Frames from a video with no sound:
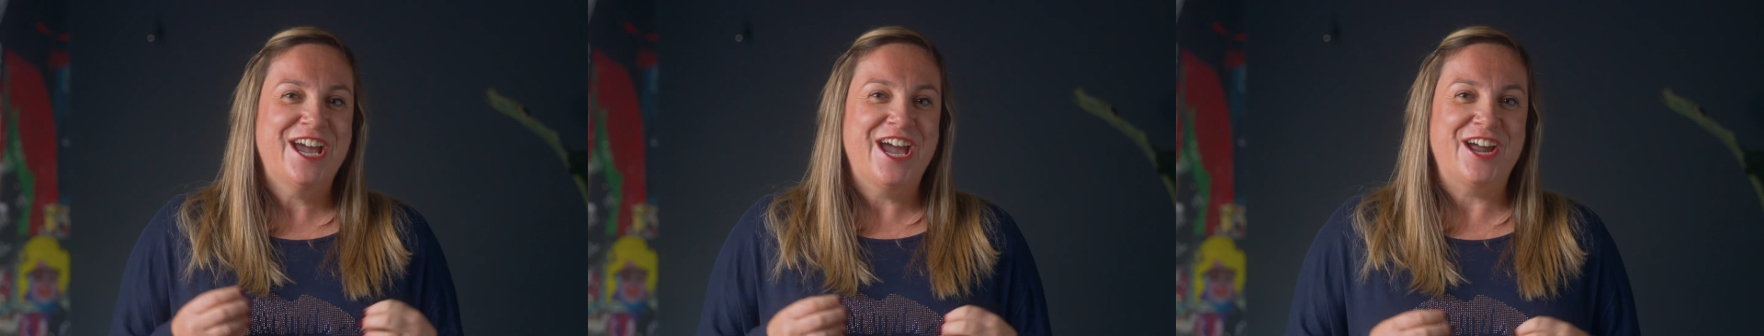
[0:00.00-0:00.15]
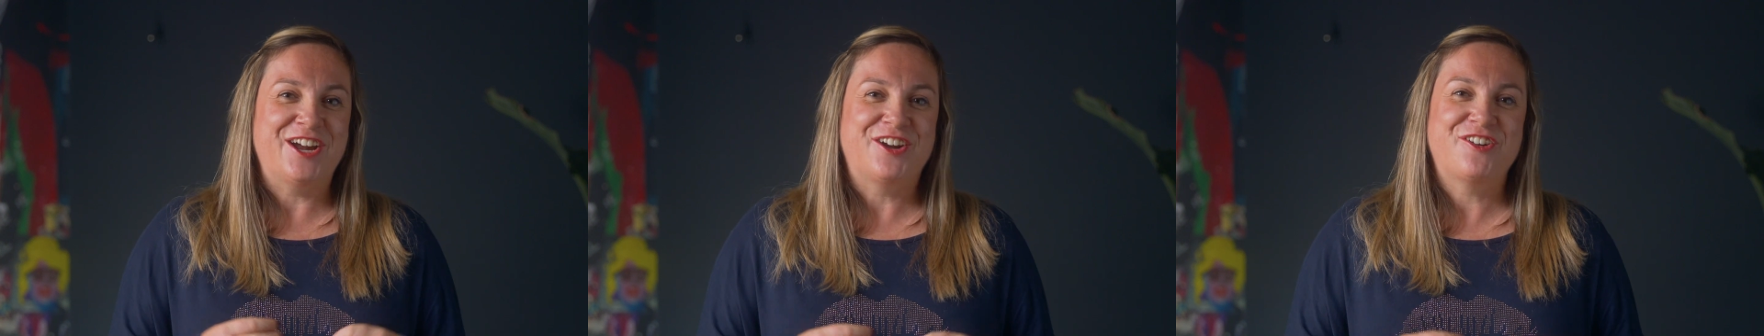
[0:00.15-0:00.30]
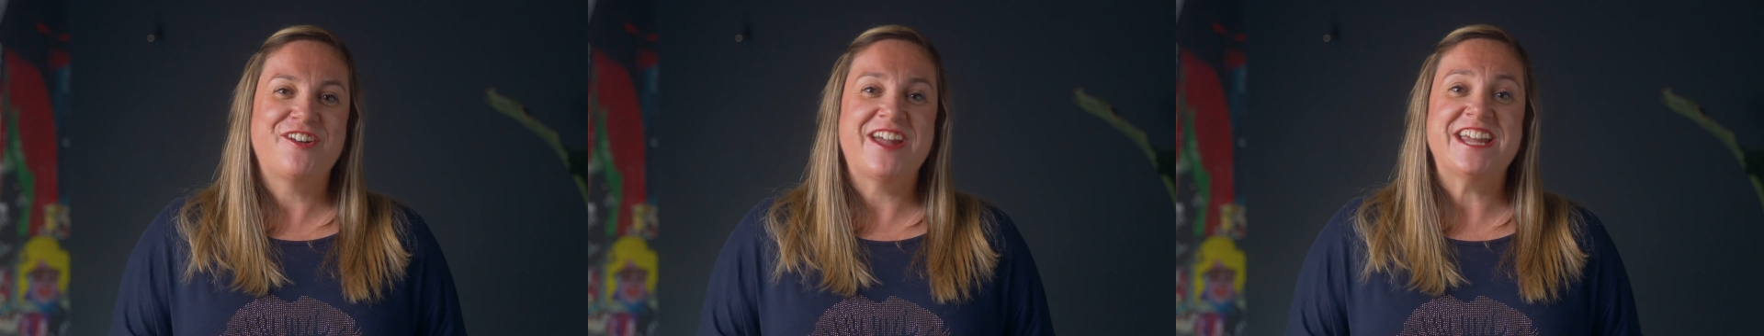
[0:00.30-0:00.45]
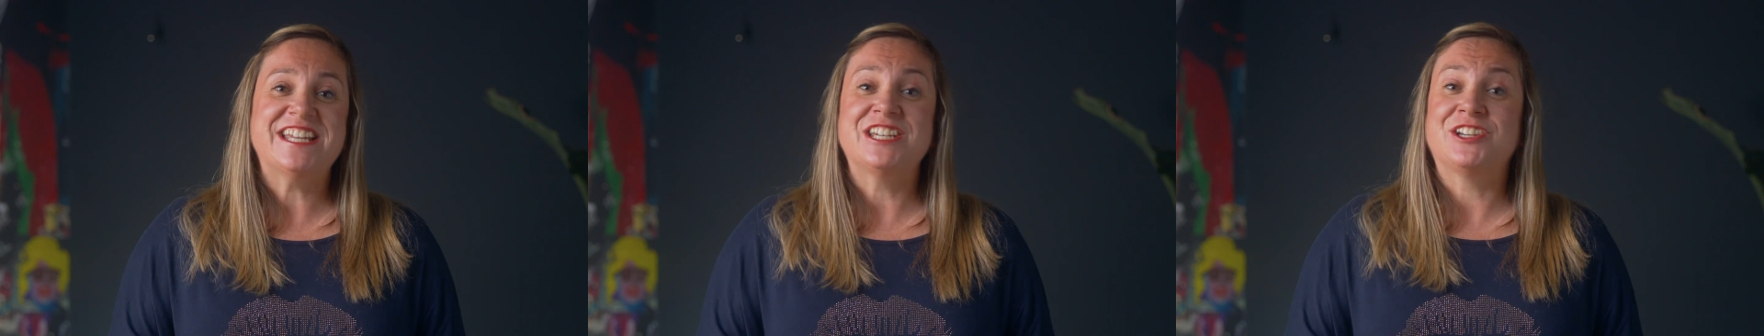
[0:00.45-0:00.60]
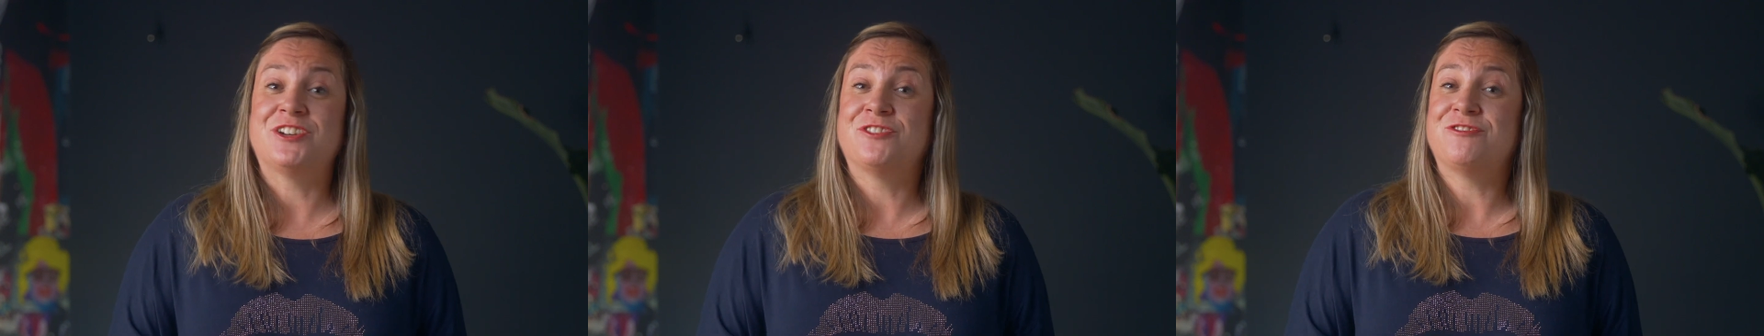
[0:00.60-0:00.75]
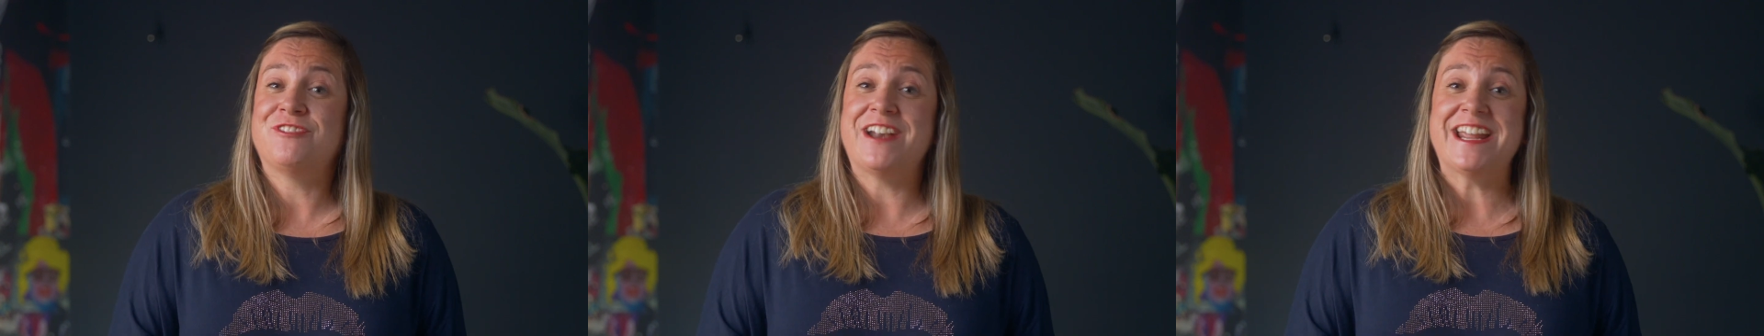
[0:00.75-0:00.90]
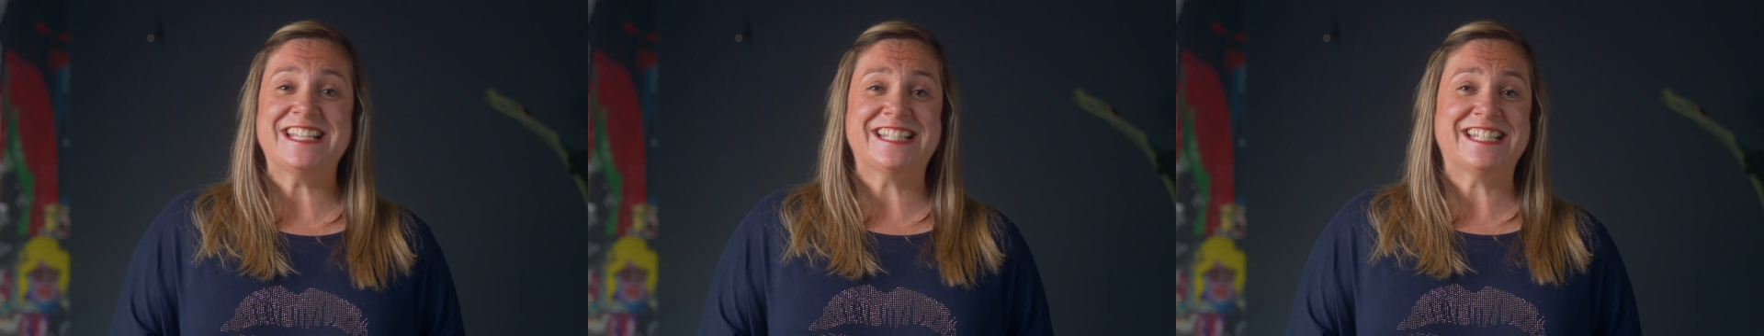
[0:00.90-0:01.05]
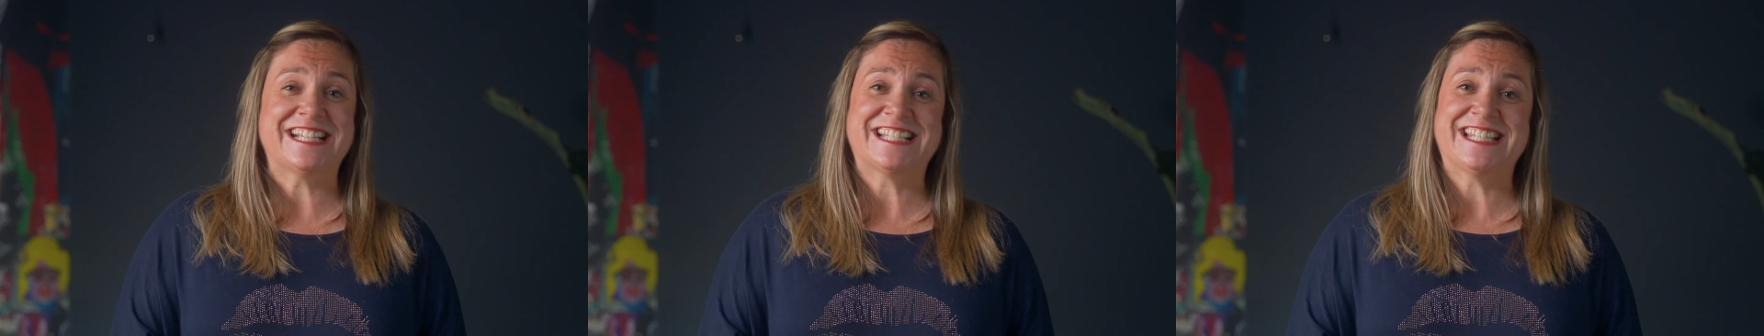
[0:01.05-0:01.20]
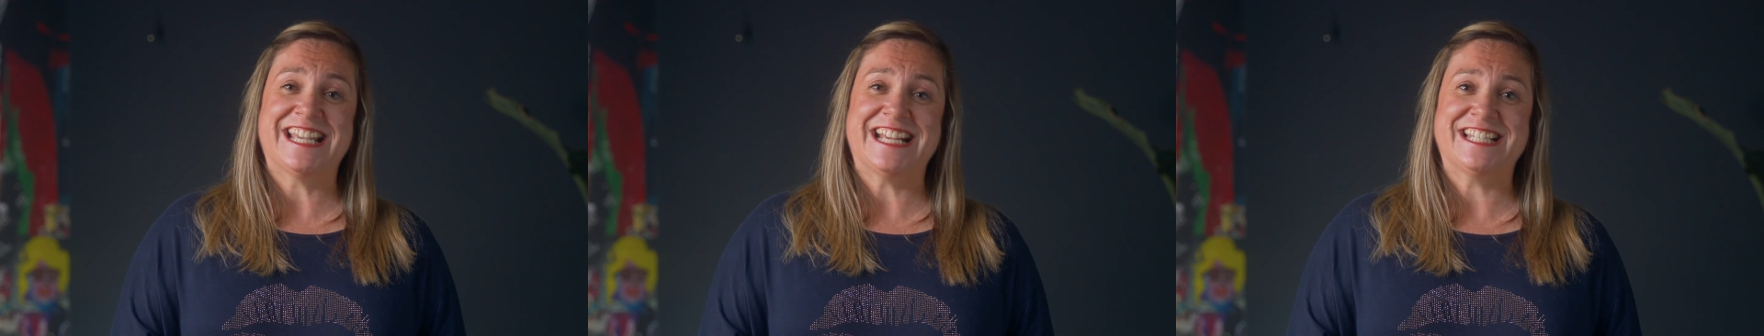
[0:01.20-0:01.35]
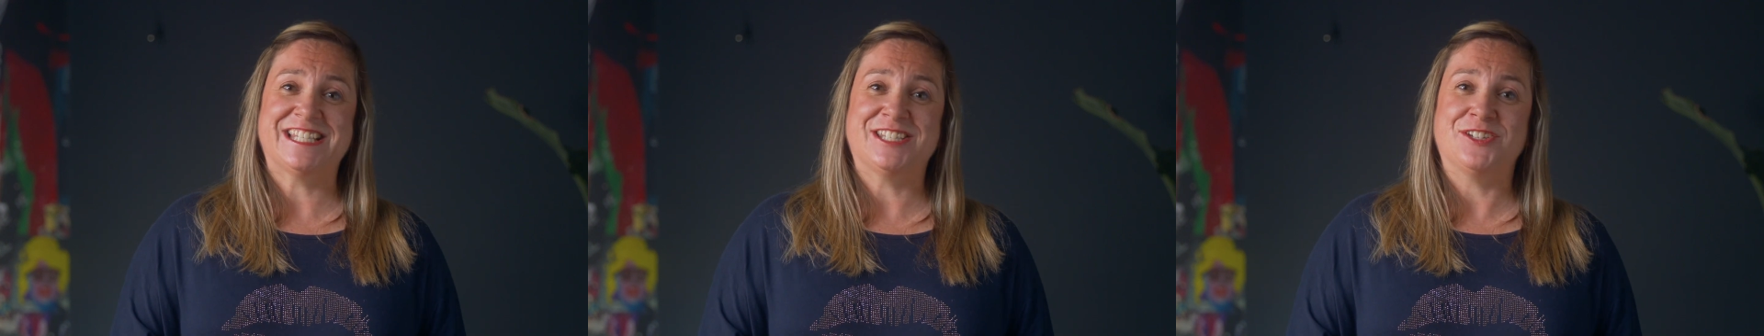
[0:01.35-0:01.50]
and created great
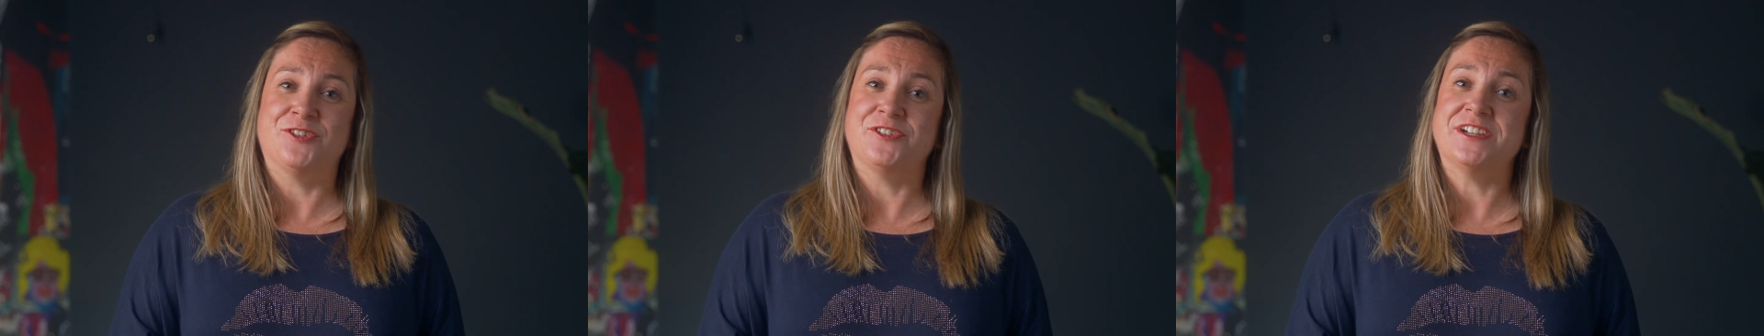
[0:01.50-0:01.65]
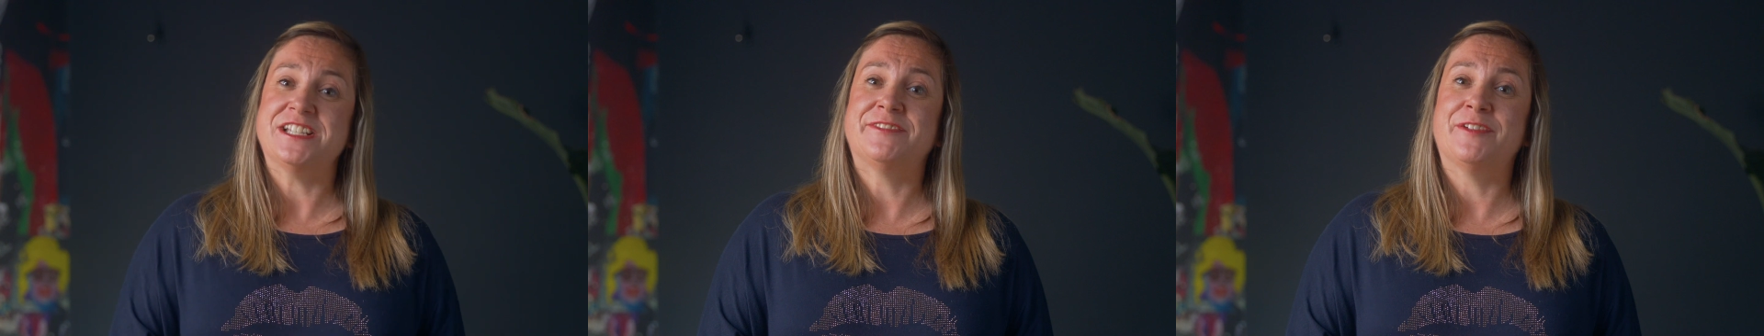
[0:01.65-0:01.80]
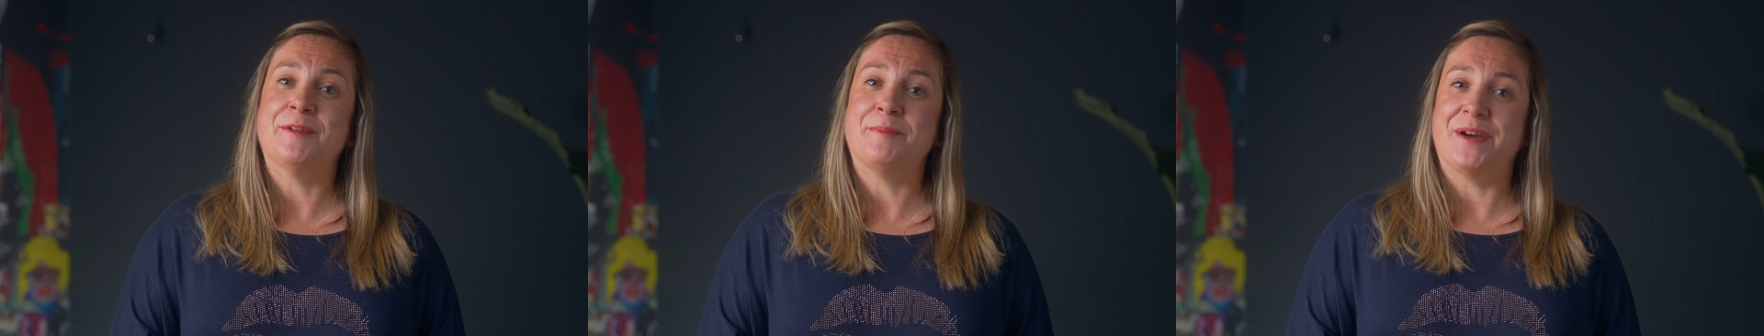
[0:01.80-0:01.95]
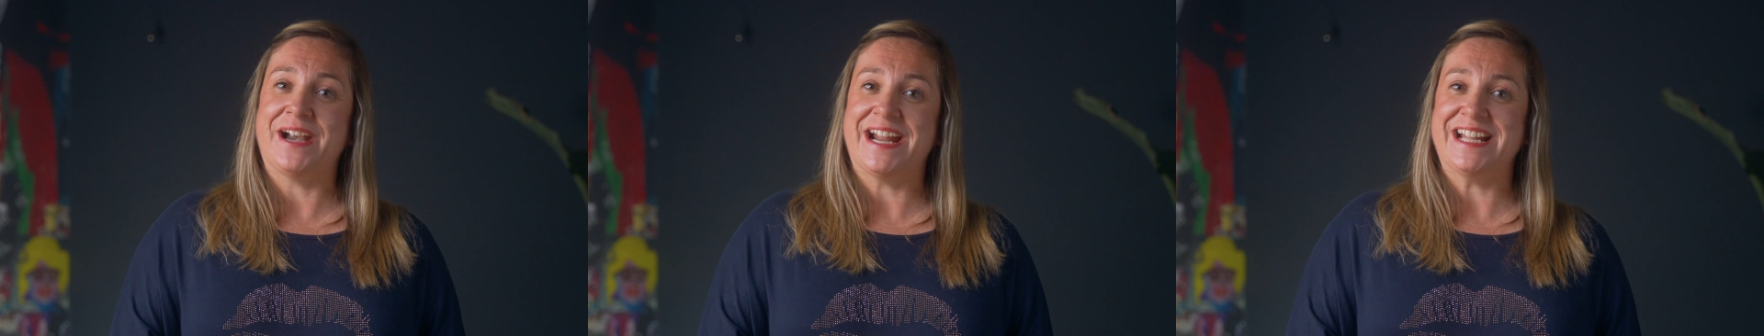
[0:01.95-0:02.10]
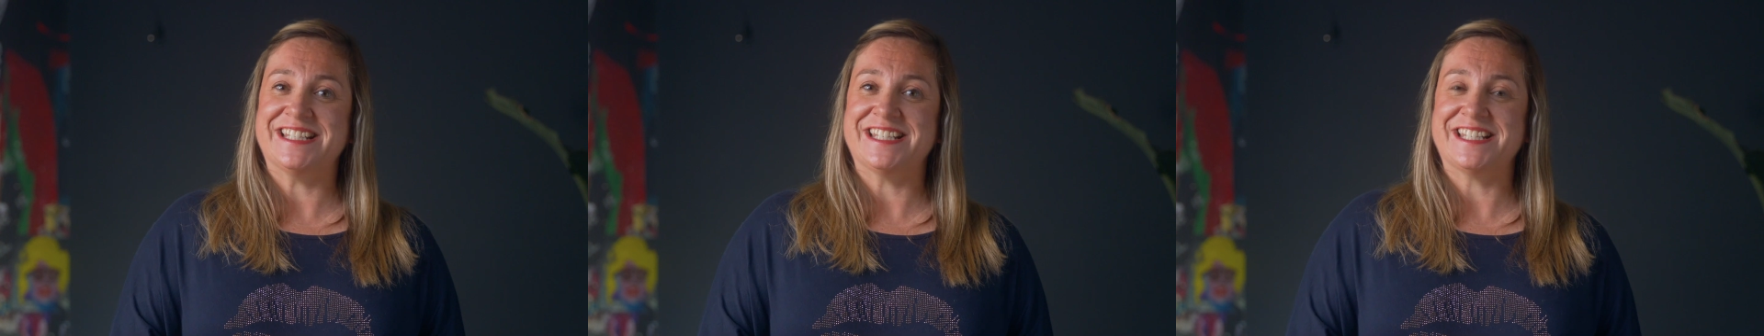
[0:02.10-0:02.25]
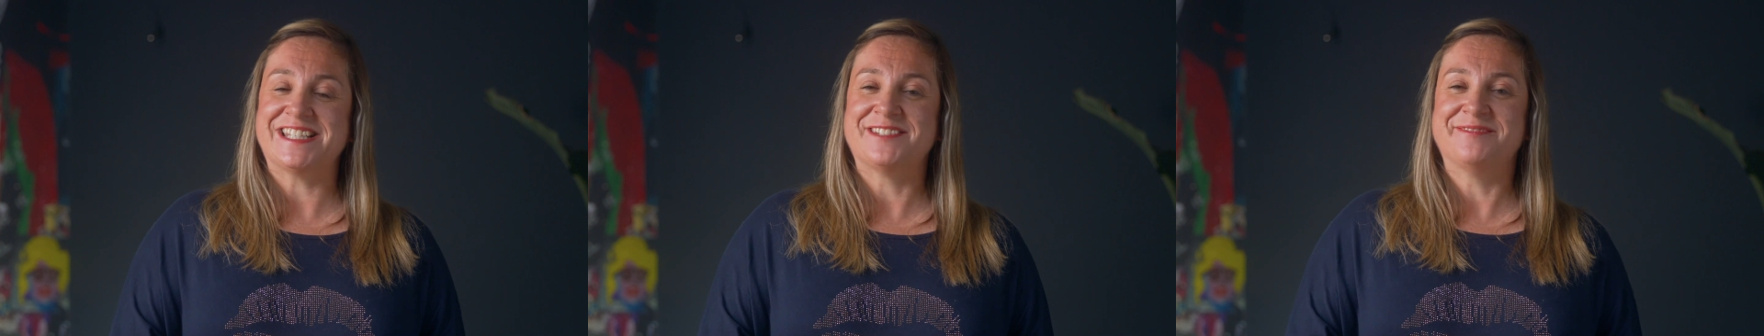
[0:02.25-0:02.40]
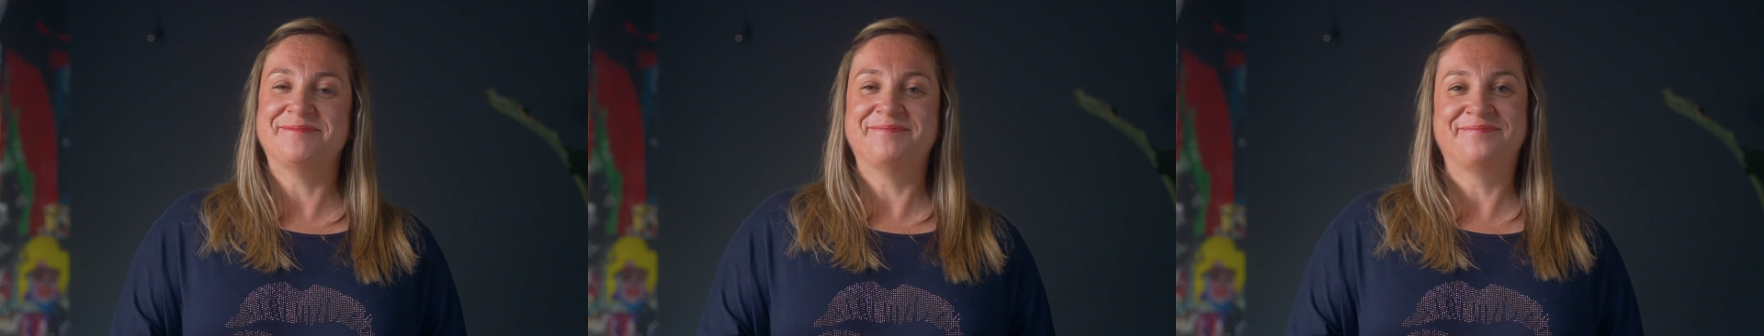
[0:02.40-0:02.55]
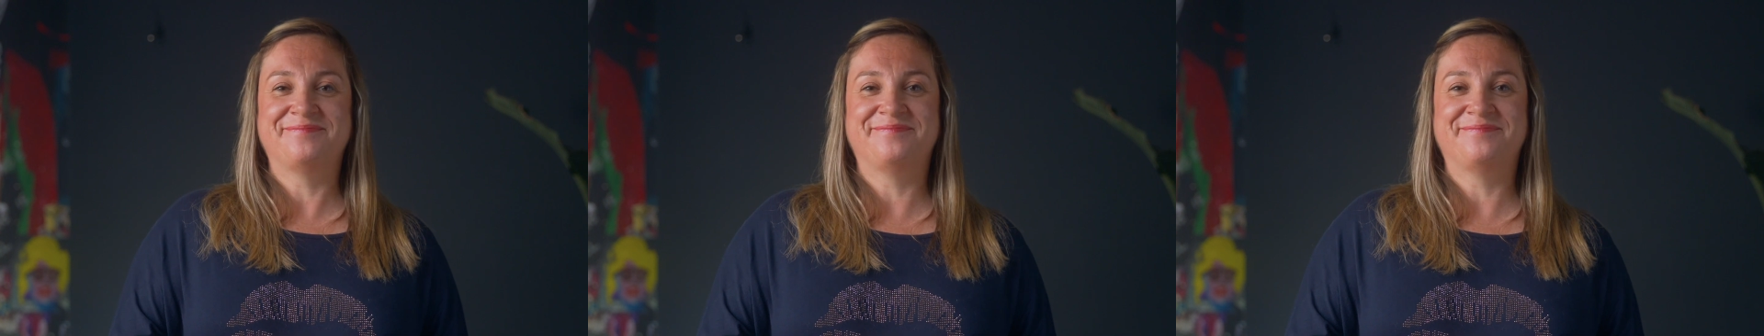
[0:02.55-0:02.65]
success stories for brands.